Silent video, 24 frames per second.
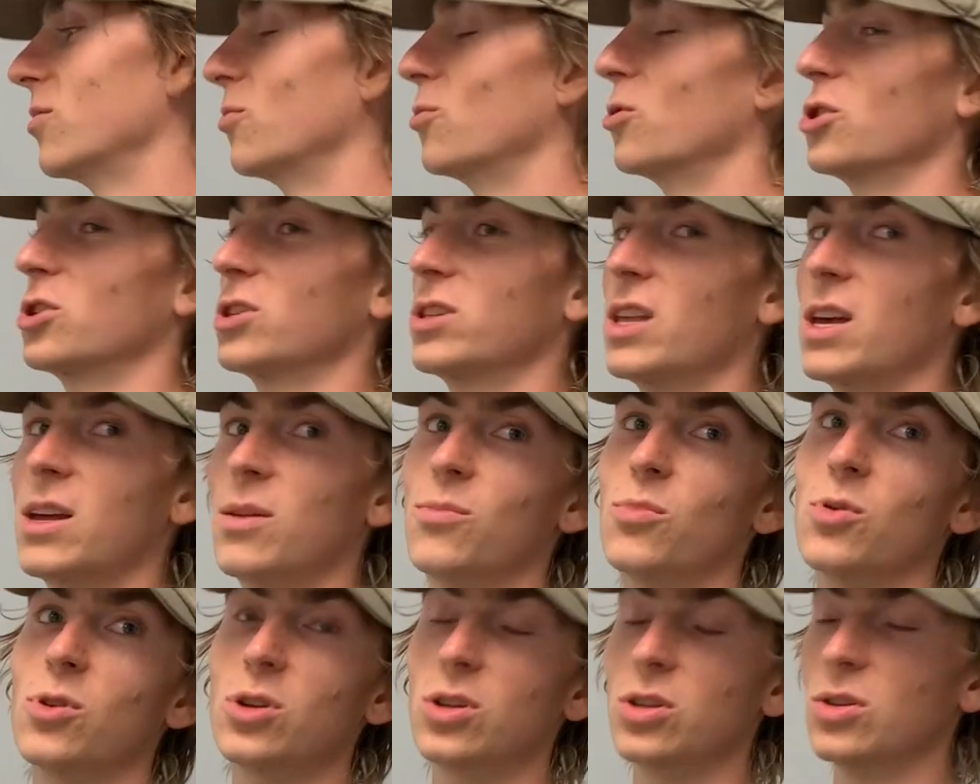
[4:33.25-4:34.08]
which then
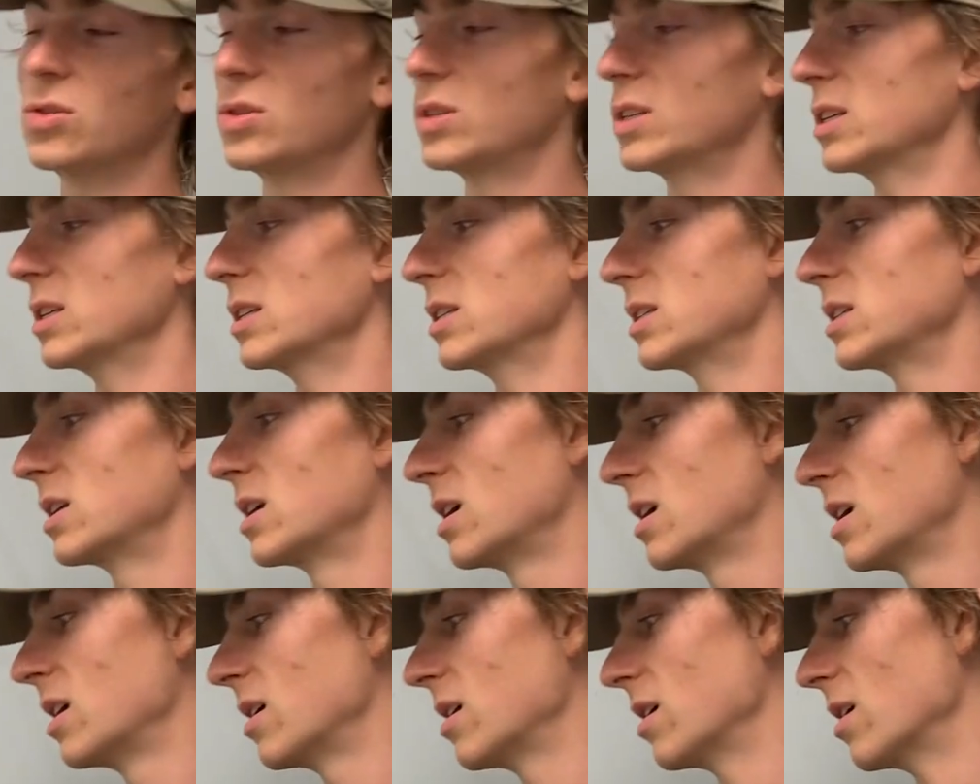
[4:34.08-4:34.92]
produces
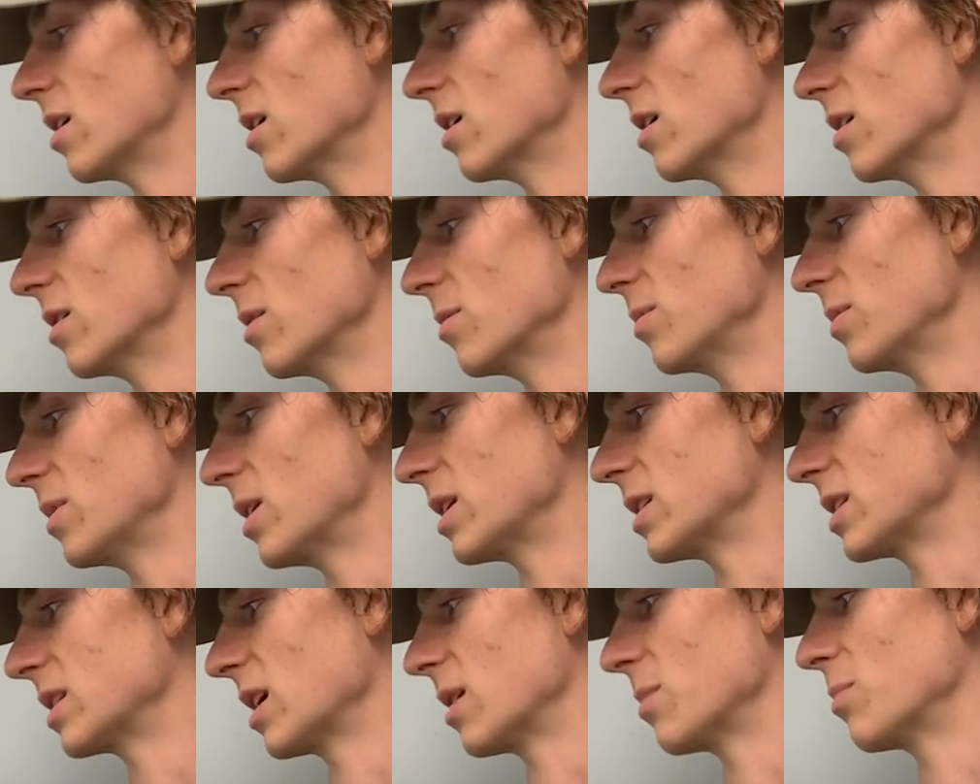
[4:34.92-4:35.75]
the
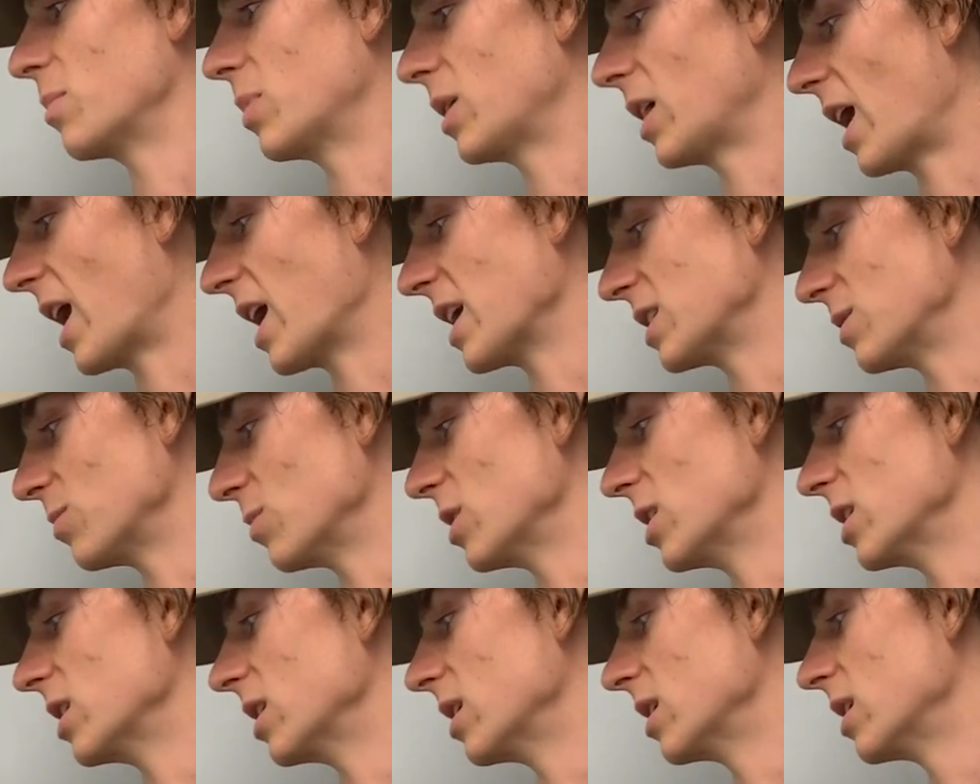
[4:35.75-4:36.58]
enzyme
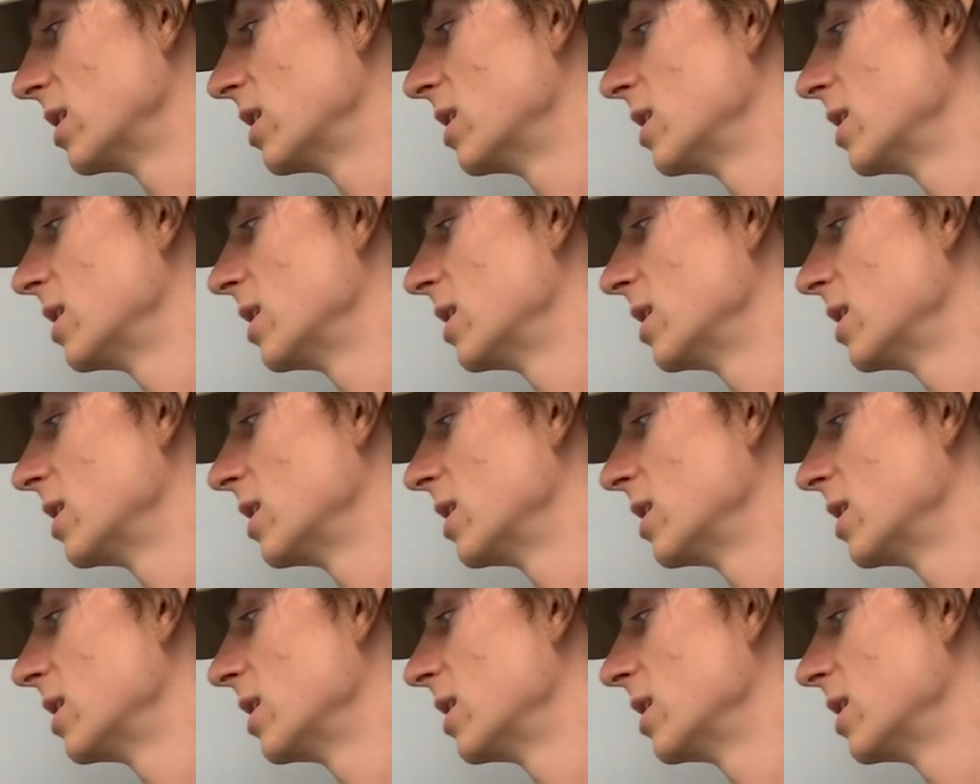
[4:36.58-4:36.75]
plasmin,